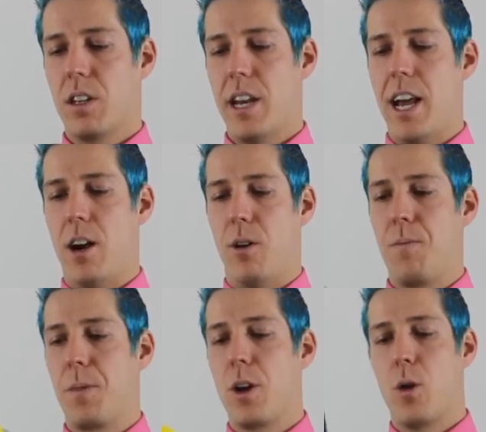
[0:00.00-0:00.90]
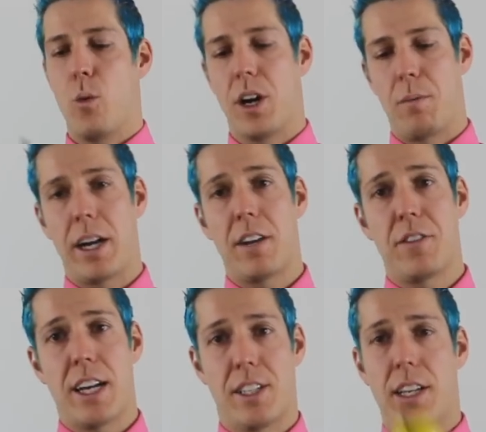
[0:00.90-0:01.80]
Now, we're going to break off
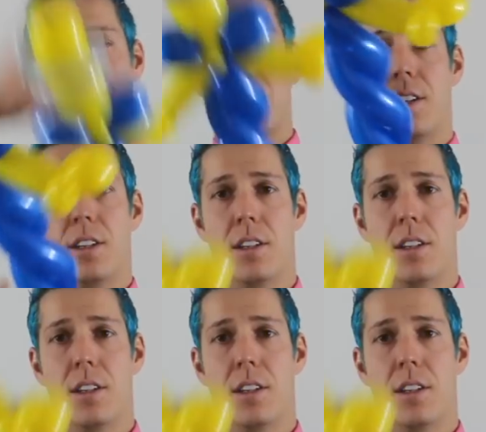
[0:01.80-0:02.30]
the excess.